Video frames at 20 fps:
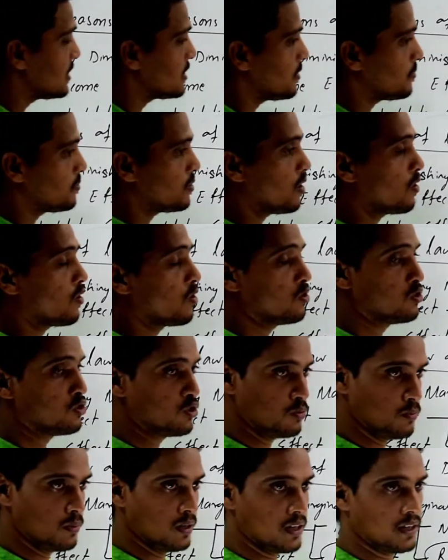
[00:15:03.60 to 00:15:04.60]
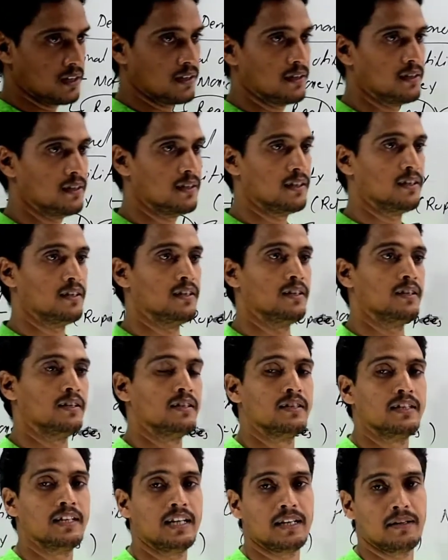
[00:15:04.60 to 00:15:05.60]
of the consumer,
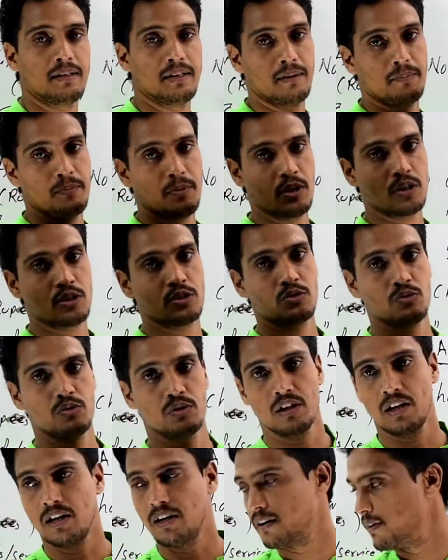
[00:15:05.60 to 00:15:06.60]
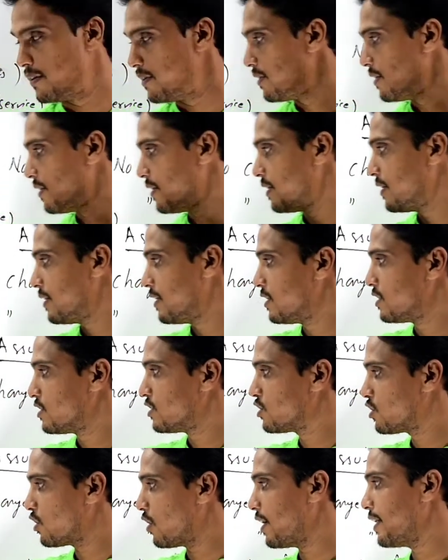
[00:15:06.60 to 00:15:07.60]
that refers to the
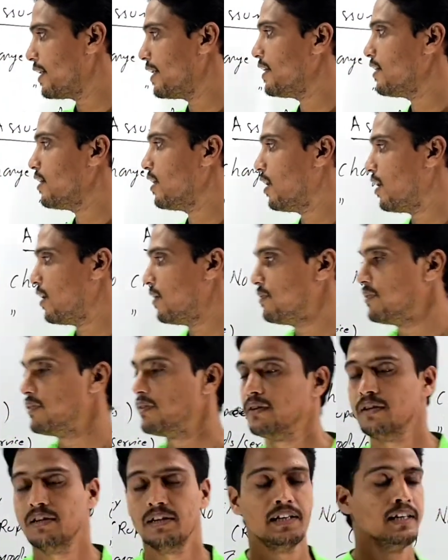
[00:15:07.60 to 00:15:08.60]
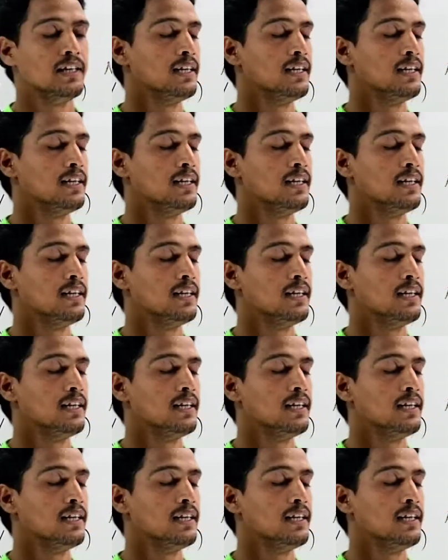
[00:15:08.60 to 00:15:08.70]
joining of